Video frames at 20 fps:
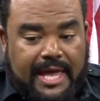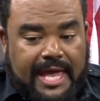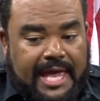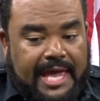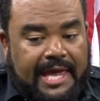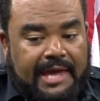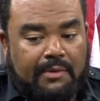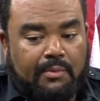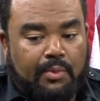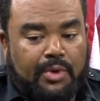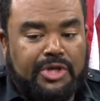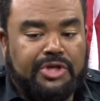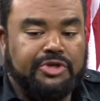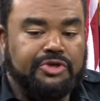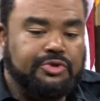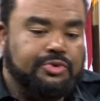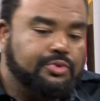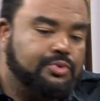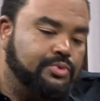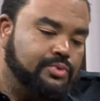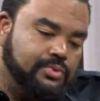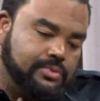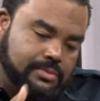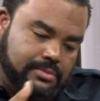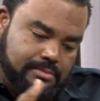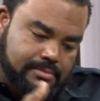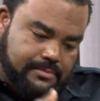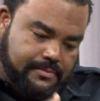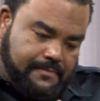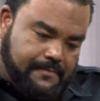And when
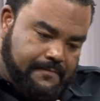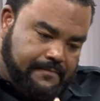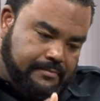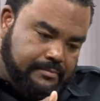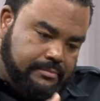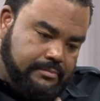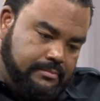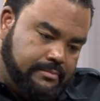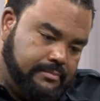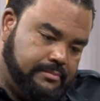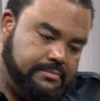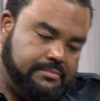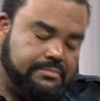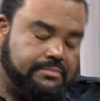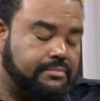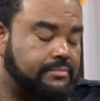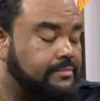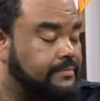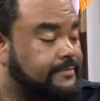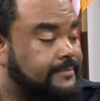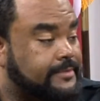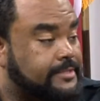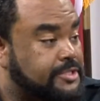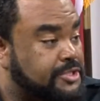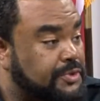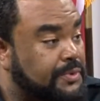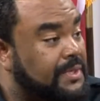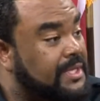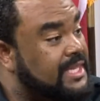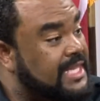you
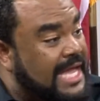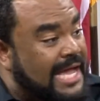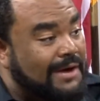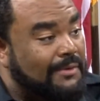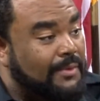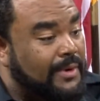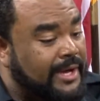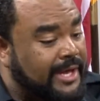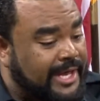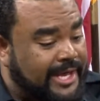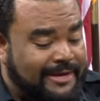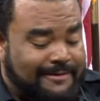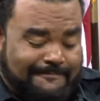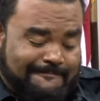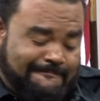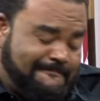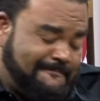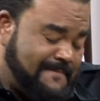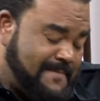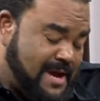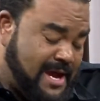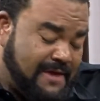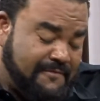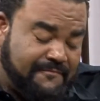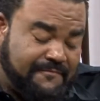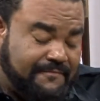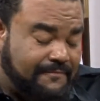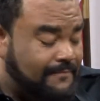do it that way, I